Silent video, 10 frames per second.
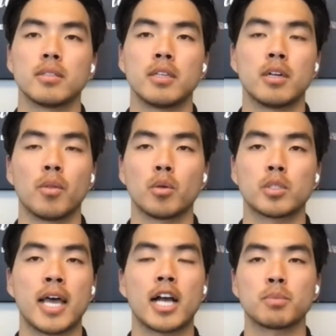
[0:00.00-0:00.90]
you know
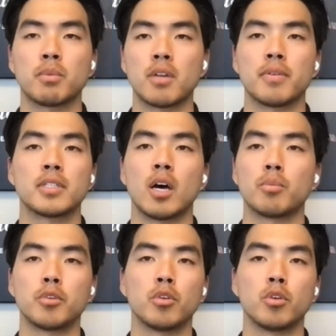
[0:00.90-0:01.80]
those tax benefits
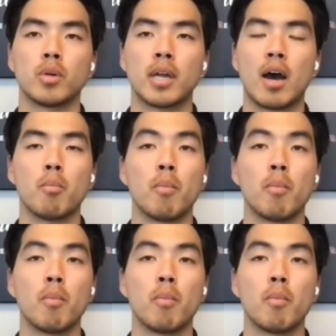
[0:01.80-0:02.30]
helped you and how